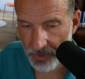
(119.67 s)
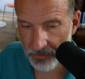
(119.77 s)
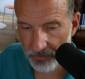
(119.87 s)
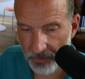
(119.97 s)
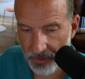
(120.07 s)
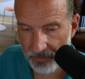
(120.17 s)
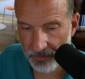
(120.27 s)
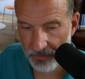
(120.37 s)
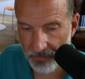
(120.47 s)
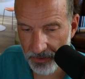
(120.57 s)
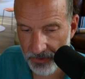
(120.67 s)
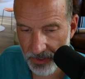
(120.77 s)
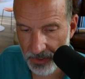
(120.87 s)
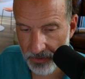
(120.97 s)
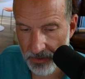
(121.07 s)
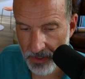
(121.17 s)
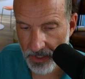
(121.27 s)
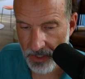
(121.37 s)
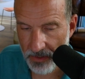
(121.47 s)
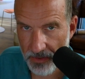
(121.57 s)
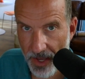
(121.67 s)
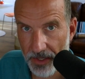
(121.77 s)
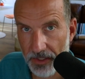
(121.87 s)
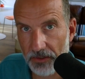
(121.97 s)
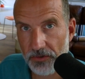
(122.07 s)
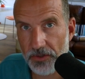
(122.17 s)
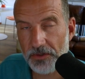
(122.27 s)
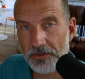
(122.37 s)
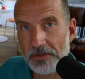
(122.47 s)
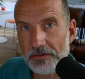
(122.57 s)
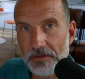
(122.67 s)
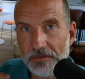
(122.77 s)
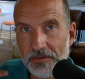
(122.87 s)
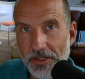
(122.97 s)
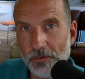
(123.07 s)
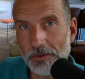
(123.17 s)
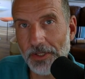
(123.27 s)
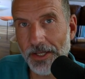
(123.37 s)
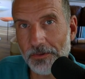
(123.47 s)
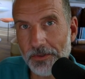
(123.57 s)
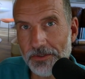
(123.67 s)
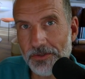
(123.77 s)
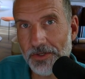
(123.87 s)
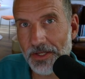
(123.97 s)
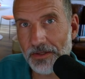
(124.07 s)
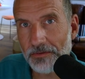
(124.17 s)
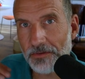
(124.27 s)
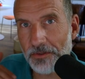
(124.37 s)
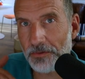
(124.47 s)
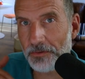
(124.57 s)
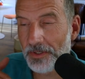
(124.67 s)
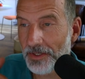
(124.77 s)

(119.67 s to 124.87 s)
so this is a function that introduces a SQL language into